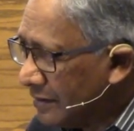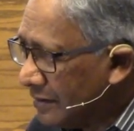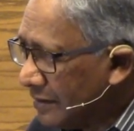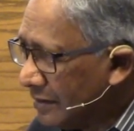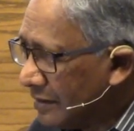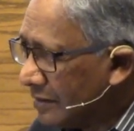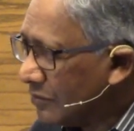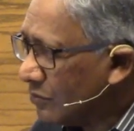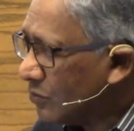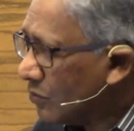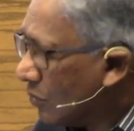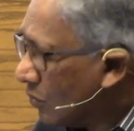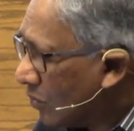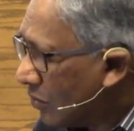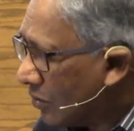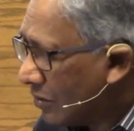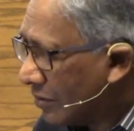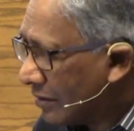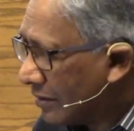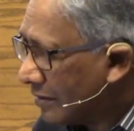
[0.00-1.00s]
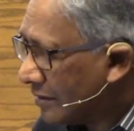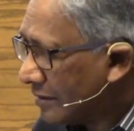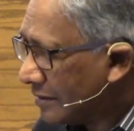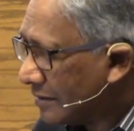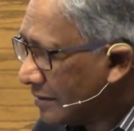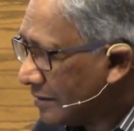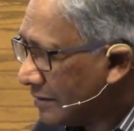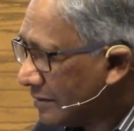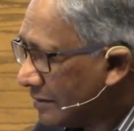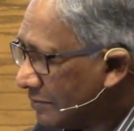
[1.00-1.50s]
and war and
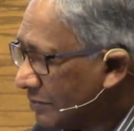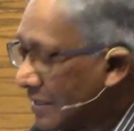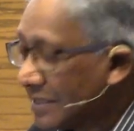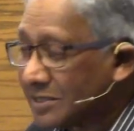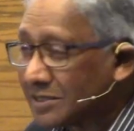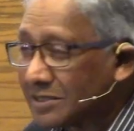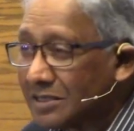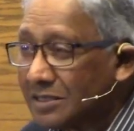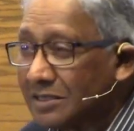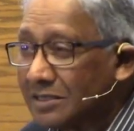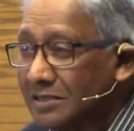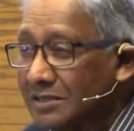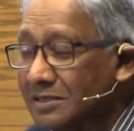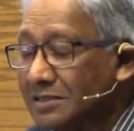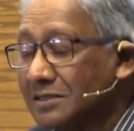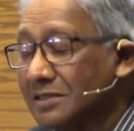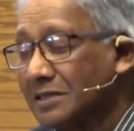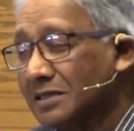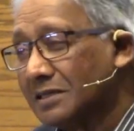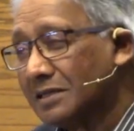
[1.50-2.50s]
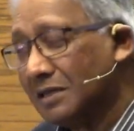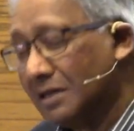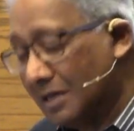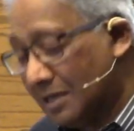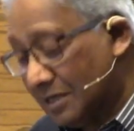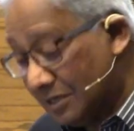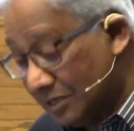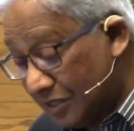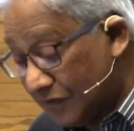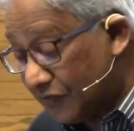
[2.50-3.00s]
pestilence and
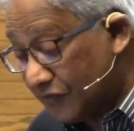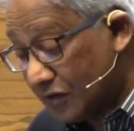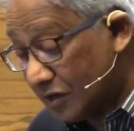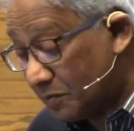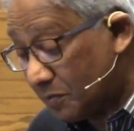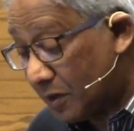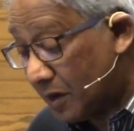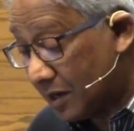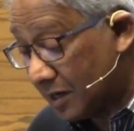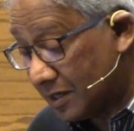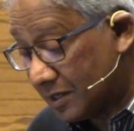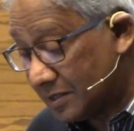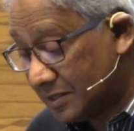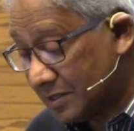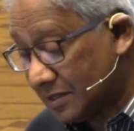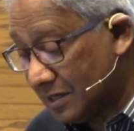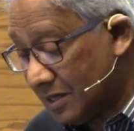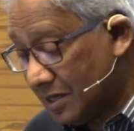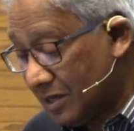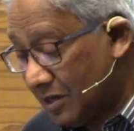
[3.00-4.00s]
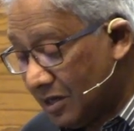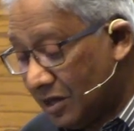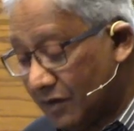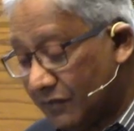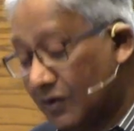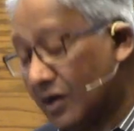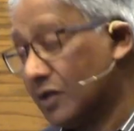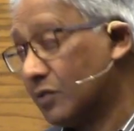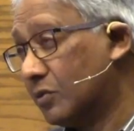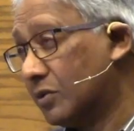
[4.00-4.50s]
different parts
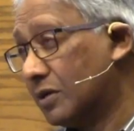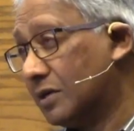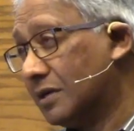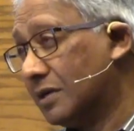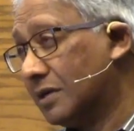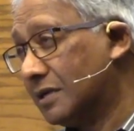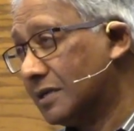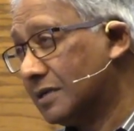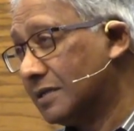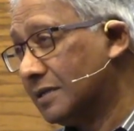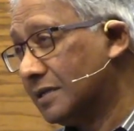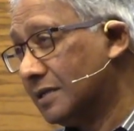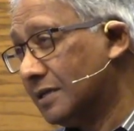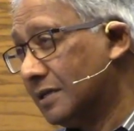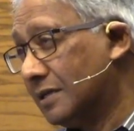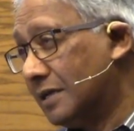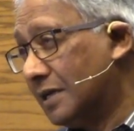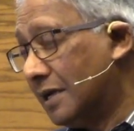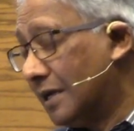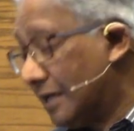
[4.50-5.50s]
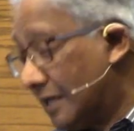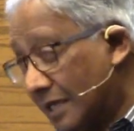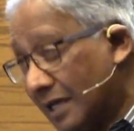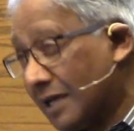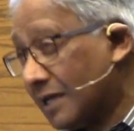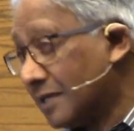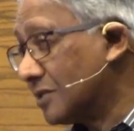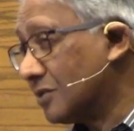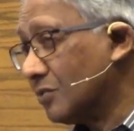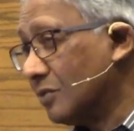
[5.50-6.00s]
of our world.
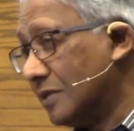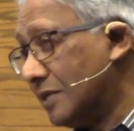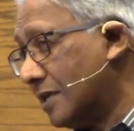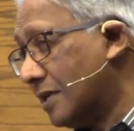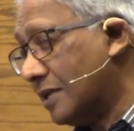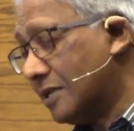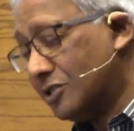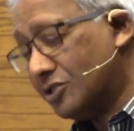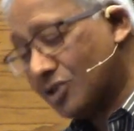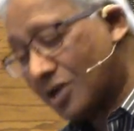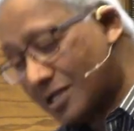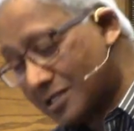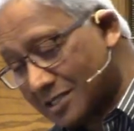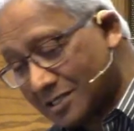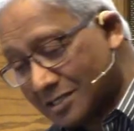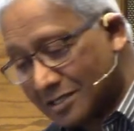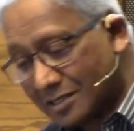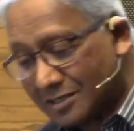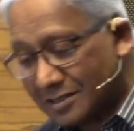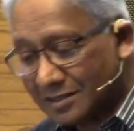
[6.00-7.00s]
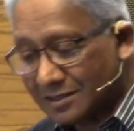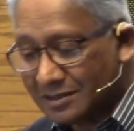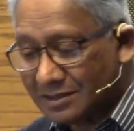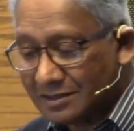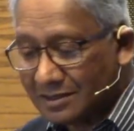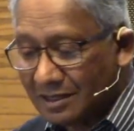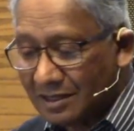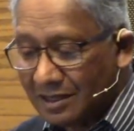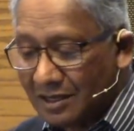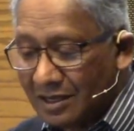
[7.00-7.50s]
Yes, we need
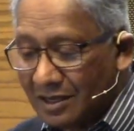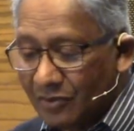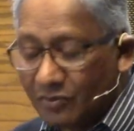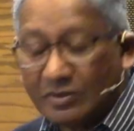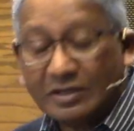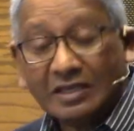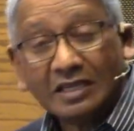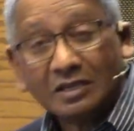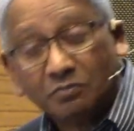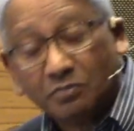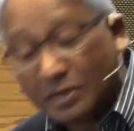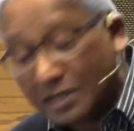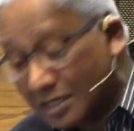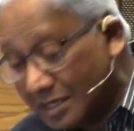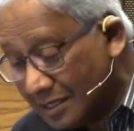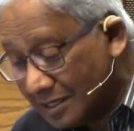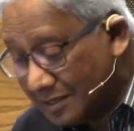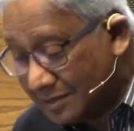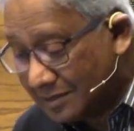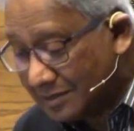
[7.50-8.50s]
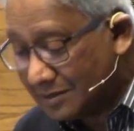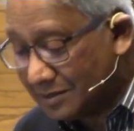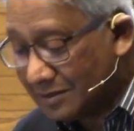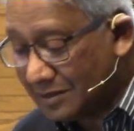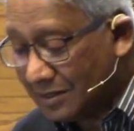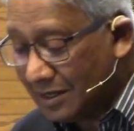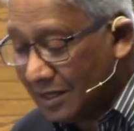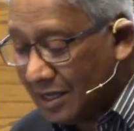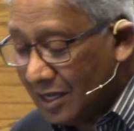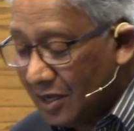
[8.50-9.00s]
justice, we need peace,
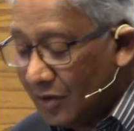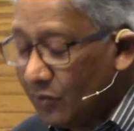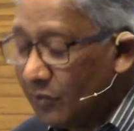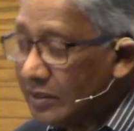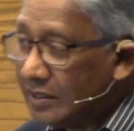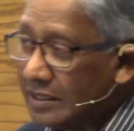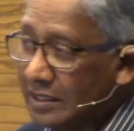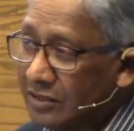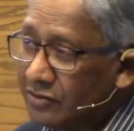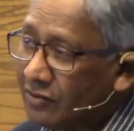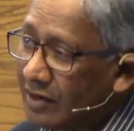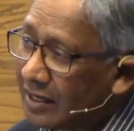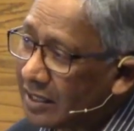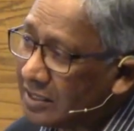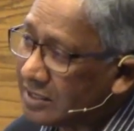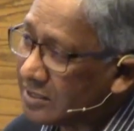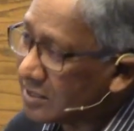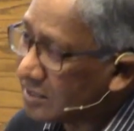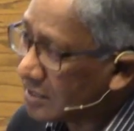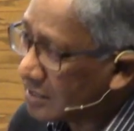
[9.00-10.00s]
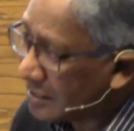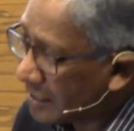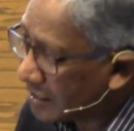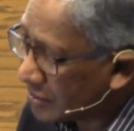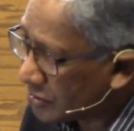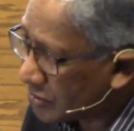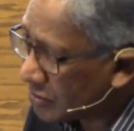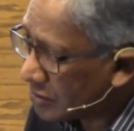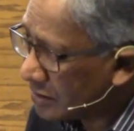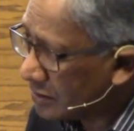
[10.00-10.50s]
we need
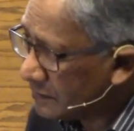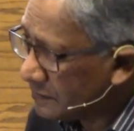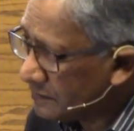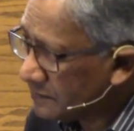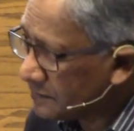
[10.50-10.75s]
reconciliation,